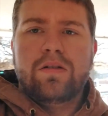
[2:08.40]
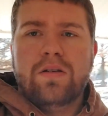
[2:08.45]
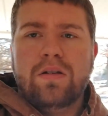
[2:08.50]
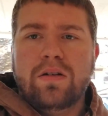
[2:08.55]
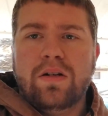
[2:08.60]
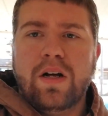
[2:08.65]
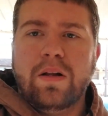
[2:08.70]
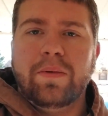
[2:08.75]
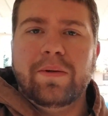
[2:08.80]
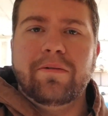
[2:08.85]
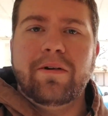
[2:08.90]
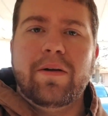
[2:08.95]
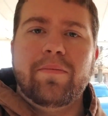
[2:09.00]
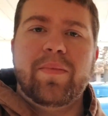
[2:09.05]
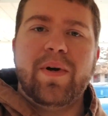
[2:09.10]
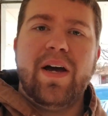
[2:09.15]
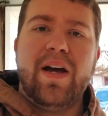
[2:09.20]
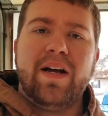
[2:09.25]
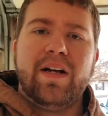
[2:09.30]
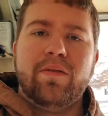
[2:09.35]
I'll be right
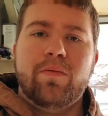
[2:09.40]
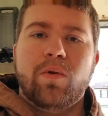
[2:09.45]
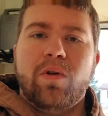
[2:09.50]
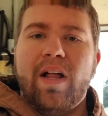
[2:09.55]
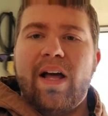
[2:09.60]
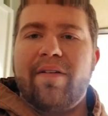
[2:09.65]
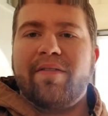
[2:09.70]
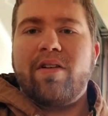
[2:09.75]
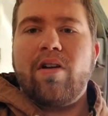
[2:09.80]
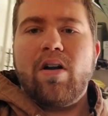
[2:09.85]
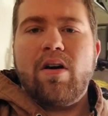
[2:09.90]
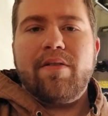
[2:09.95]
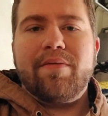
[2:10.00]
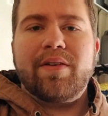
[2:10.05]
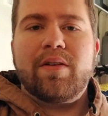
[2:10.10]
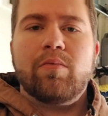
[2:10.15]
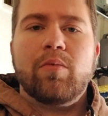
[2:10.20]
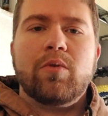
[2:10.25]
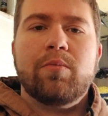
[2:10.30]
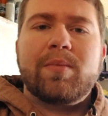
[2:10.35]
back. We'll have it off
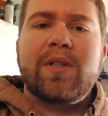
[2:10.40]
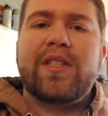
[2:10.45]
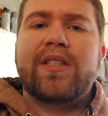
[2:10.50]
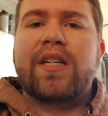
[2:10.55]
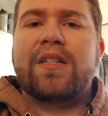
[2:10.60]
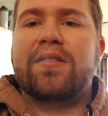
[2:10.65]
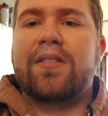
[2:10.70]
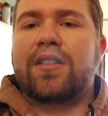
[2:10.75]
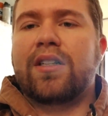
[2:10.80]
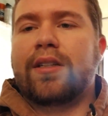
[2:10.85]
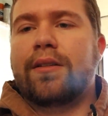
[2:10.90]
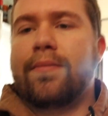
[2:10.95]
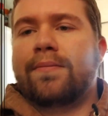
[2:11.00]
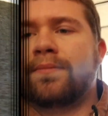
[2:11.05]
and we'll be testing it.